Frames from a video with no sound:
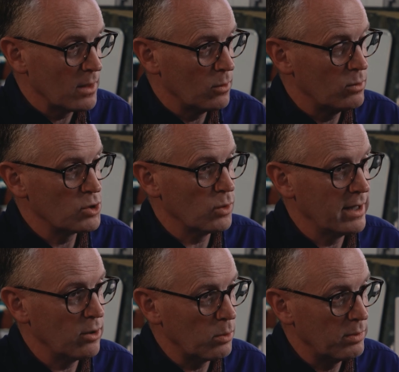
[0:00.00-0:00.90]
which will
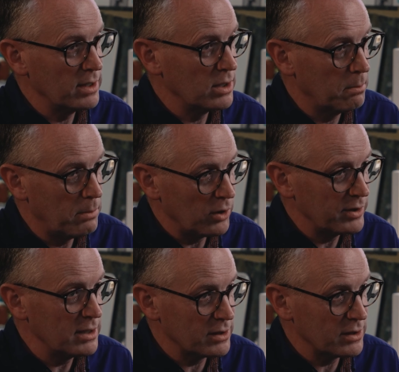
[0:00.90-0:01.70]
help bring the body, the